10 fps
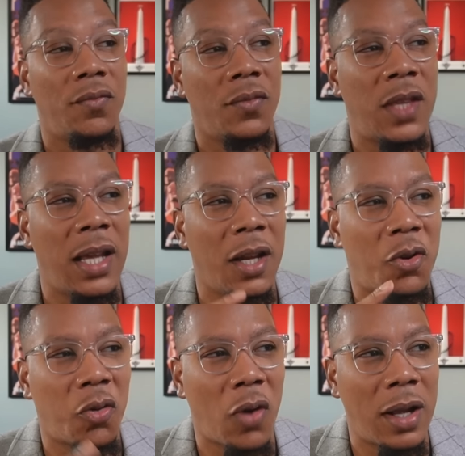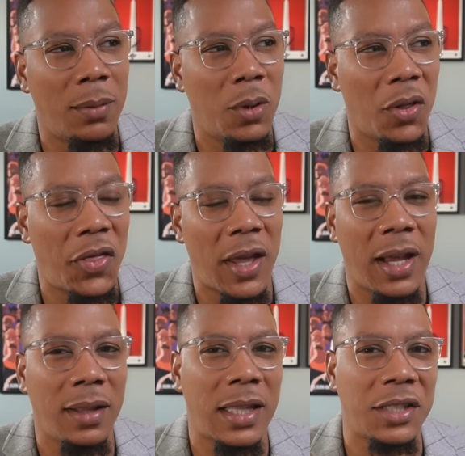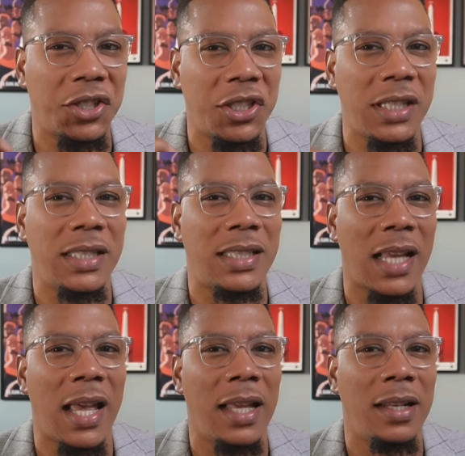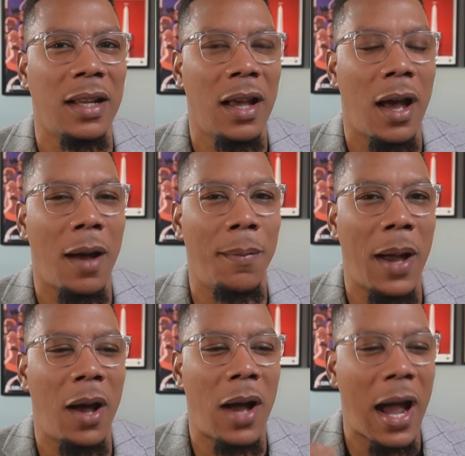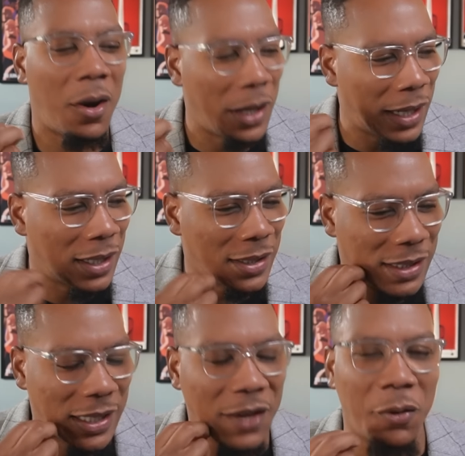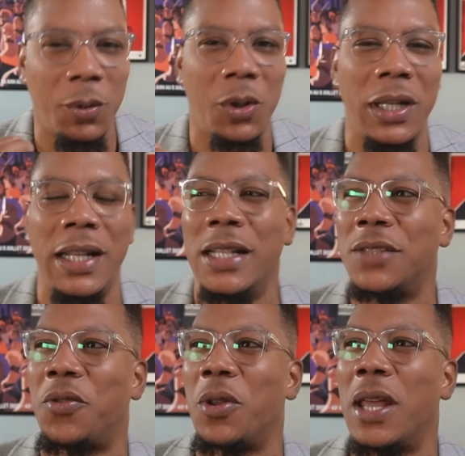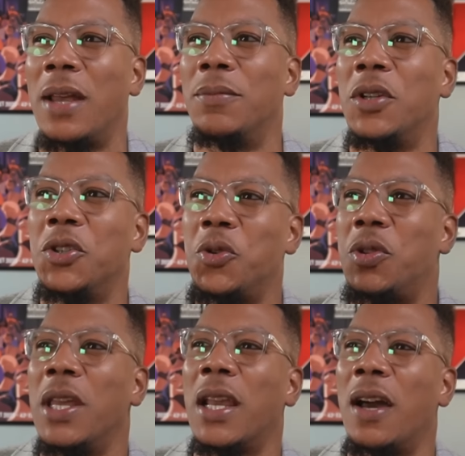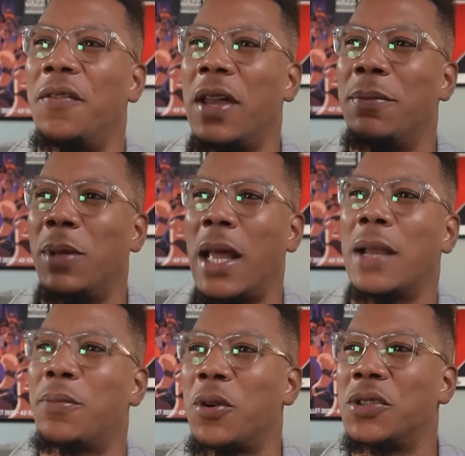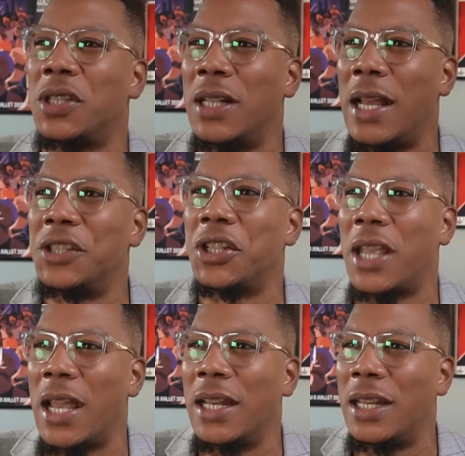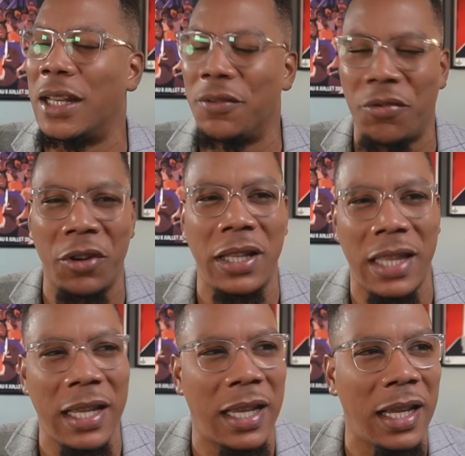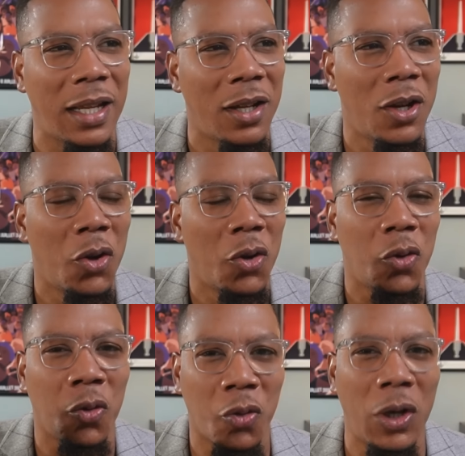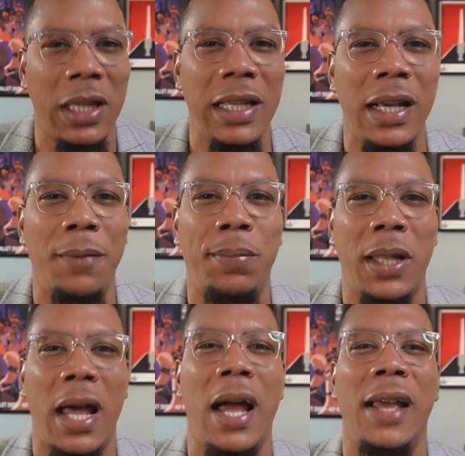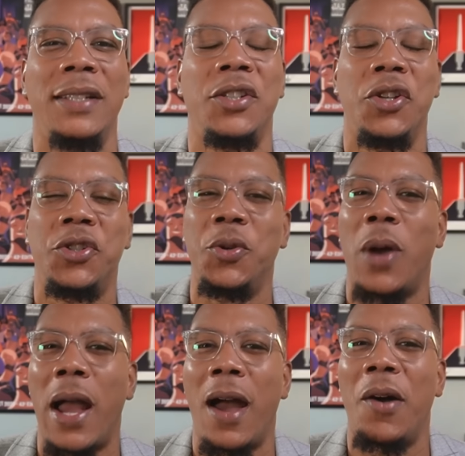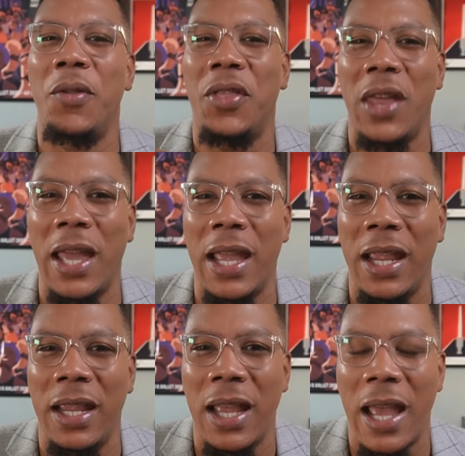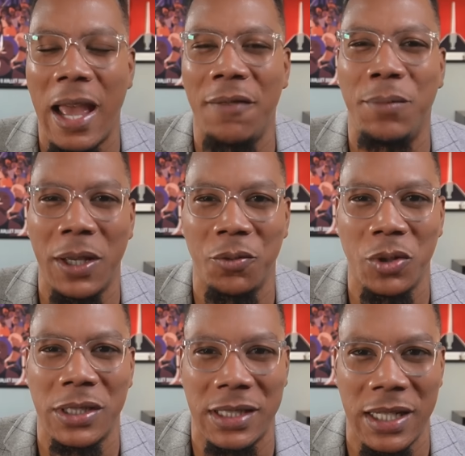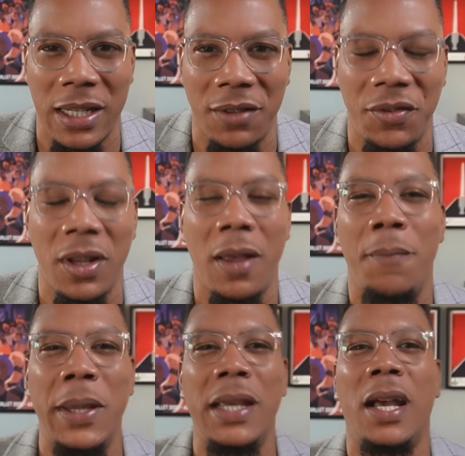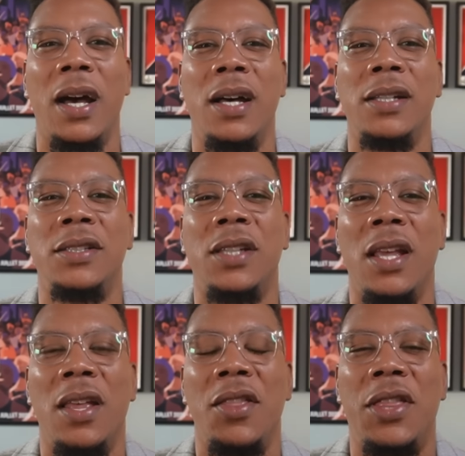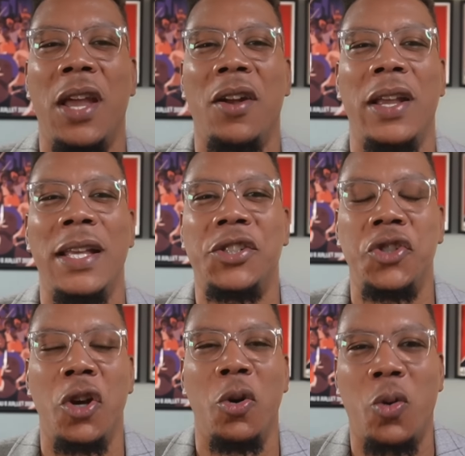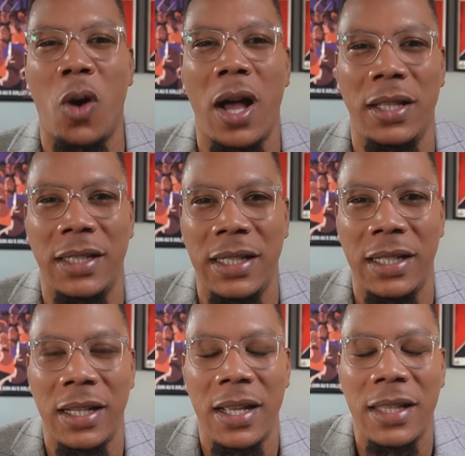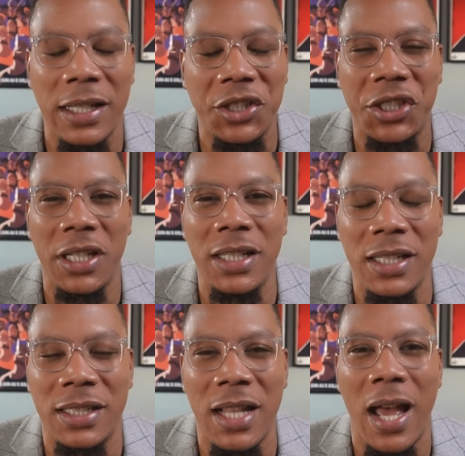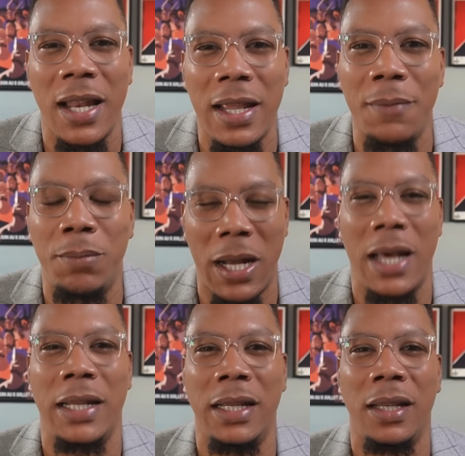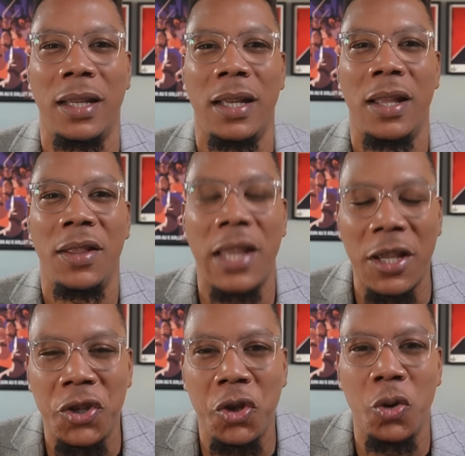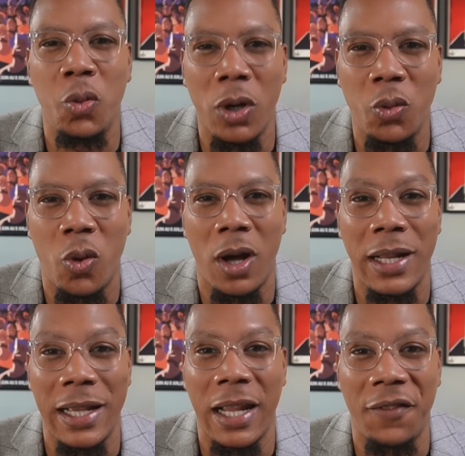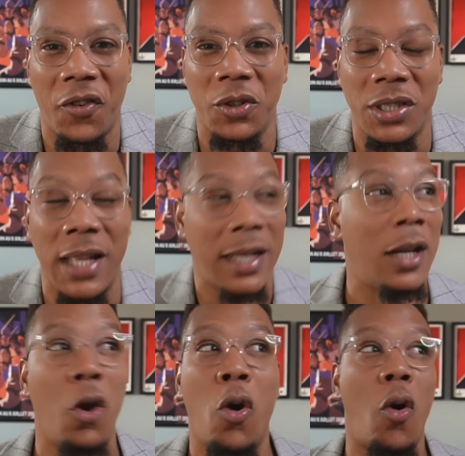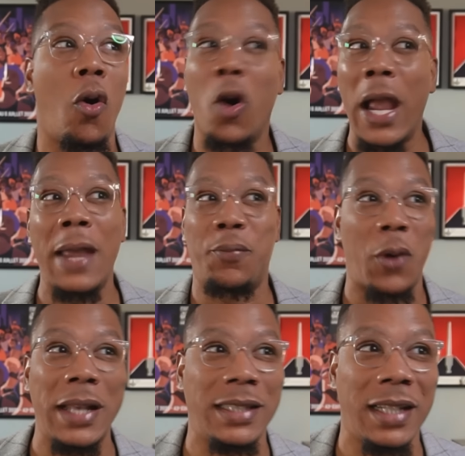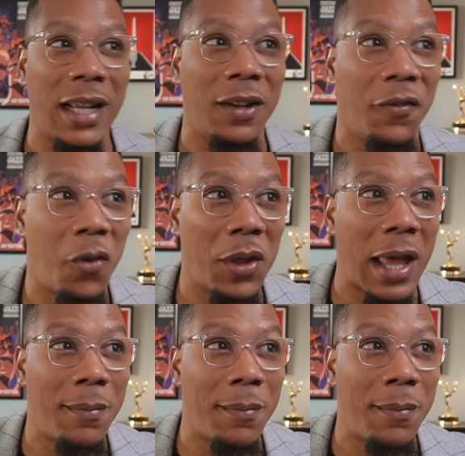The incredible thing that she said about how inconceivable it is for them to think of a black person educated and free thinking really applies to how they have been received, because there is no quality that she does not embody that you would want in a First Lady or a president for that